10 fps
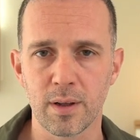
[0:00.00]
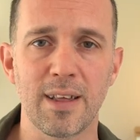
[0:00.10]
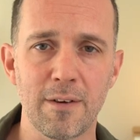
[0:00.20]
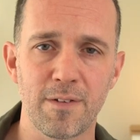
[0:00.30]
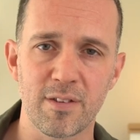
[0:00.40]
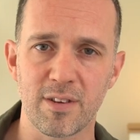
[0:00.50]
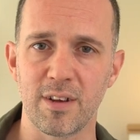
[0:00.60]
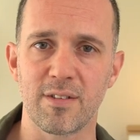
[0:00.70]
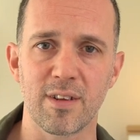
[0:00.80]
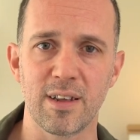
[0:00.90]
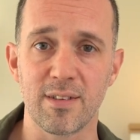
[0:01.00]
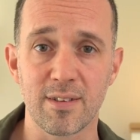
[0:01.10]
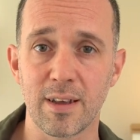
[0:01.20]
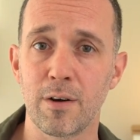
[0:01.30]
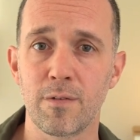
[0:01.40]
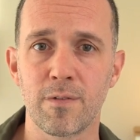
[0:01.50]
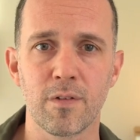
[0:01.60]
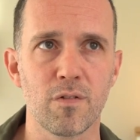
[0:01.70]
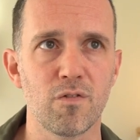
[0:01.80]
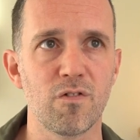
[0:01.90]
Deficits in
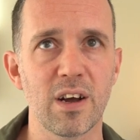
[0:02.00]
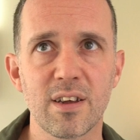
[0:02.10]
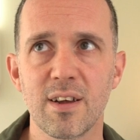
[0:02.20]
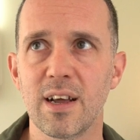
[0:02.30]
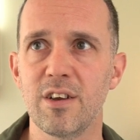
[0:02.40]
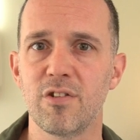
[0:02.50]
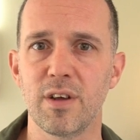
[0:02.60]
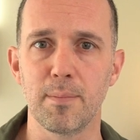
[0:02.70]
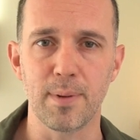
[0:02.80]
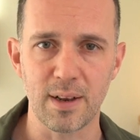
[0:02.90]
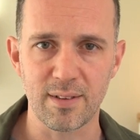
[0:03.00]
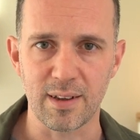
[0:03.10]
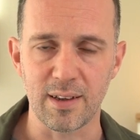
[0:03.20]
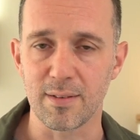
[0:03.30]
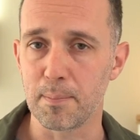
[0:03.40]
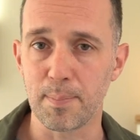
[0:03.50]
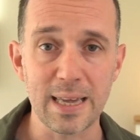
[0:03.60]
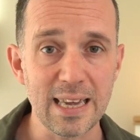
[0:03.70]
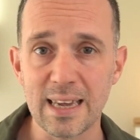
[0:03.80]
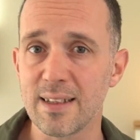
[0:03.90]
self-regulatory abilities
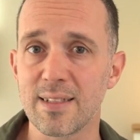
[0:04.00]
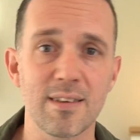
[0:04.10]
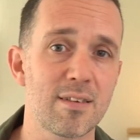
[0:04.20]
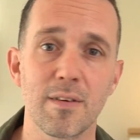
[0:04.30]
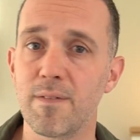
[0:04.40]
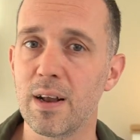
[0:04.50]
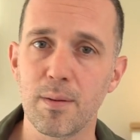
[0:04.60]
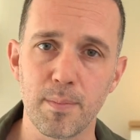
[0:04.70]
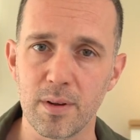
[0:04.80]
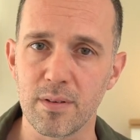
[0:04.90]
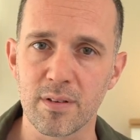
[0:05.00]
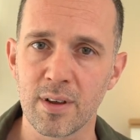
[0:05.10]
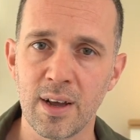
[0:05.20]
impede this development,